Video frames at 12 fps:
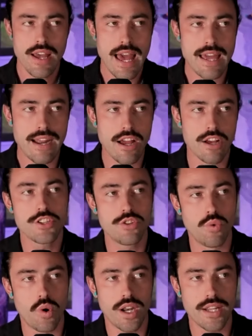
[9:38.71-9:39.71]
And I also
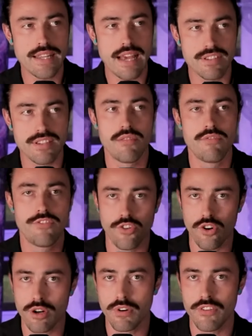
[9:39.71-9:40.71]
wanted to have some
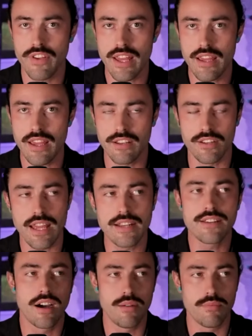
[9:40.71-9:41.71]
form of in
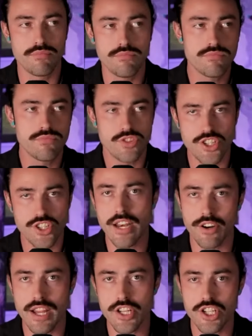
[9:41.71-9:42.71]
income
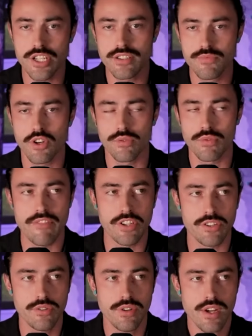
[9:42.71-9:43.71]
generation, some sort of
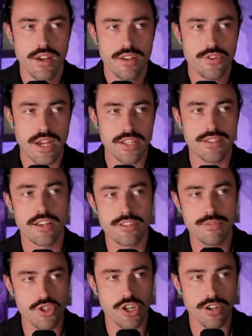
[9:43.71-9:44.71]
revenue, so I could sell
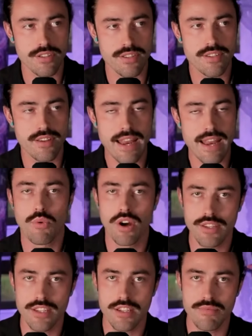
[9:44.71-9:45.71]
some shirts. And I
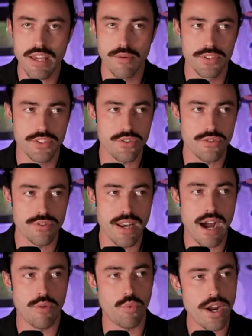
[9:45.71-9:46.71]
wanted to be able to
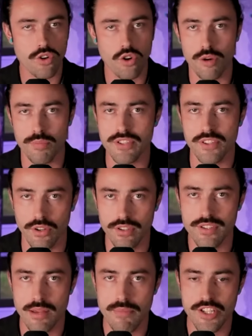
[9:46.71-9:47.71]
not wear corporate
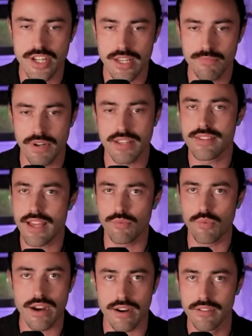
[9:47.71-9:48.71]
slogans on my chest, but instead
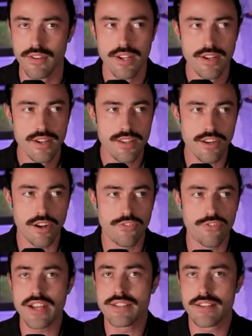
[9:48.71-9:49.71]
wear, you know,
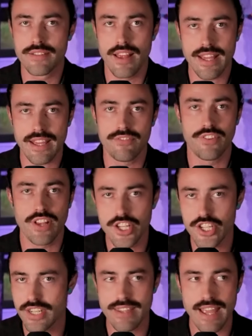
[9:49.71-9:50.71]
phrases like
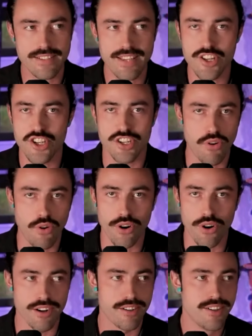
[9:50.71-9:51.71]
inflation is taxation
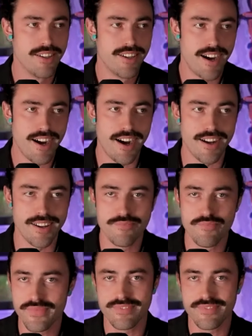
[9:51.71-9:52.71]
or uh,
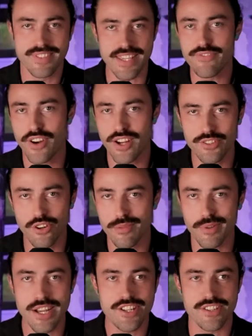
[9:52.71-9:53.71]
defund
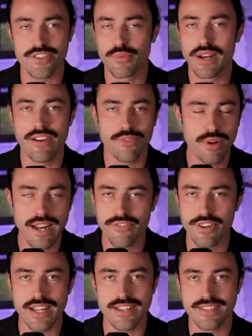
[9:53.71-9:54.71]
corporations or whatever
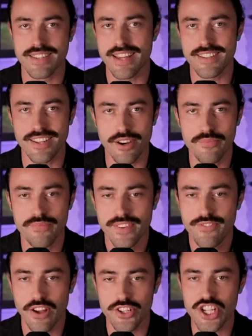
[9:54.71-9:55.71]
whatever it is that you know
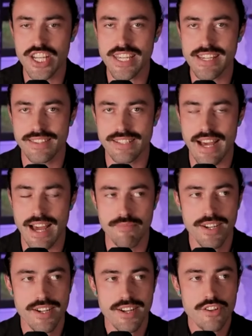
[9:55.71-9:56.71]
felt cheeky at the
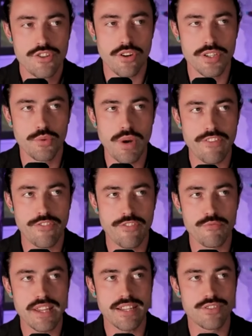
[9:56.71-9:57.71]
time so it was a way for
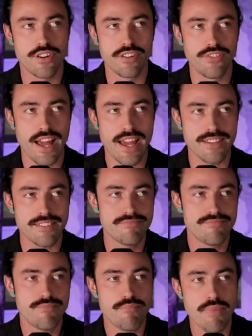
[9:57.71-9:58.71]
me to sort of like
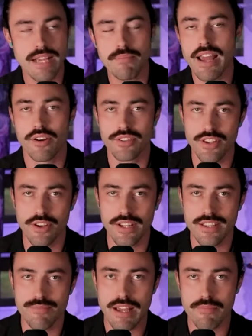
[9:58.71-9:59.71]
make my own
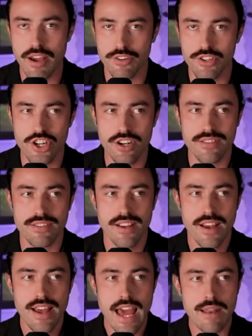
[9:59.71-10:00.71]
slogans make my own shirts
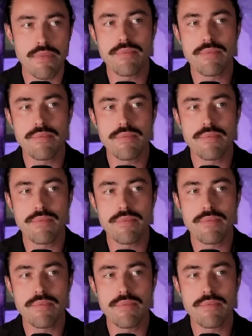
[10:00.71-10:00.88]
and